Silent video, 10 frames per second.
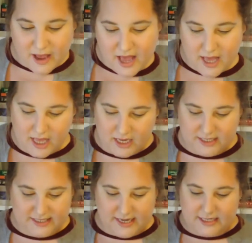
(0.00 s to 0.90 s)

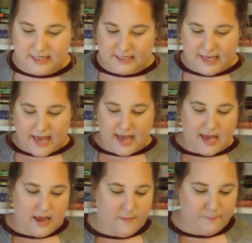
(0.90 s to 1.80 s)
box is this
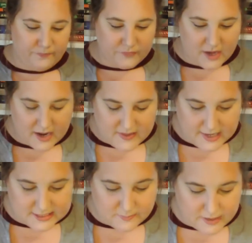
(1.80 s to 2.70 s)
guy. I
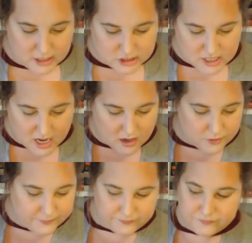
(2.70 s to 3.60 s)
think he's a beach
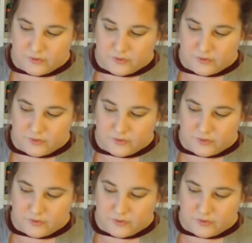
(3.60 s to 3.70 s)
towel.